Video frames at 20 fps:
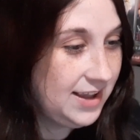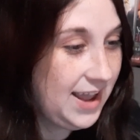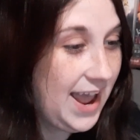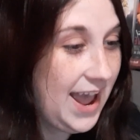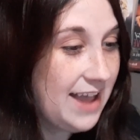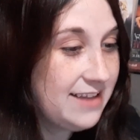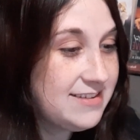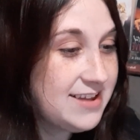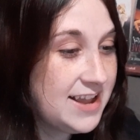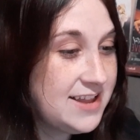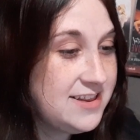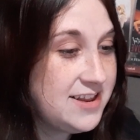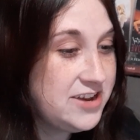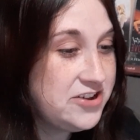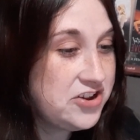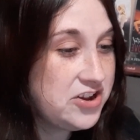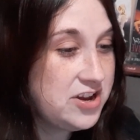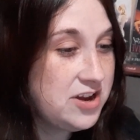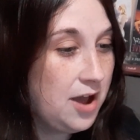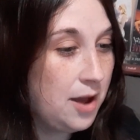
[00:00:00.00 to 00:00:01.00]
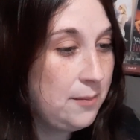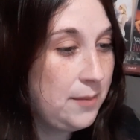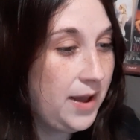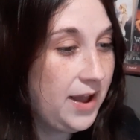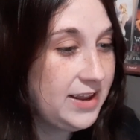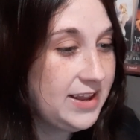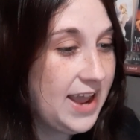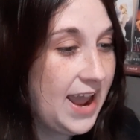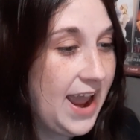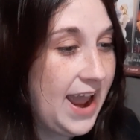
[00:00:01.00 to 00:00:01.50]
Yeah, 10-digit
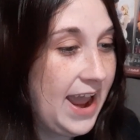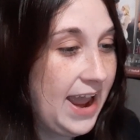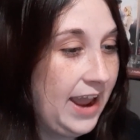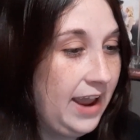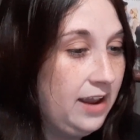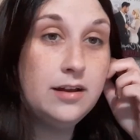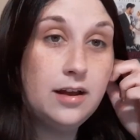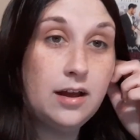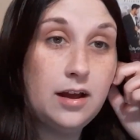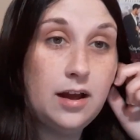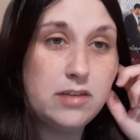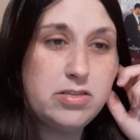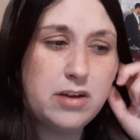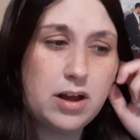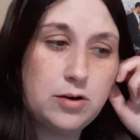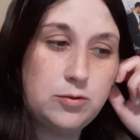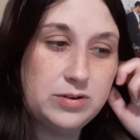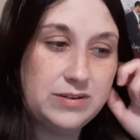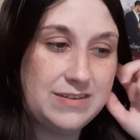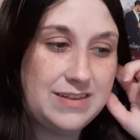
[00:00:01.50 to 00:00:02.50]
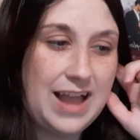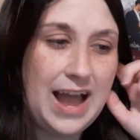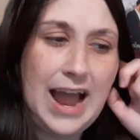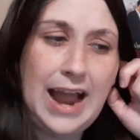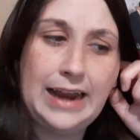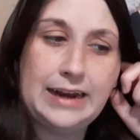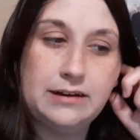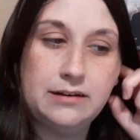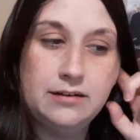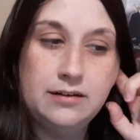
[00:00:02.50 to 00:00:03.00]
number, yeah. I thought it was 9.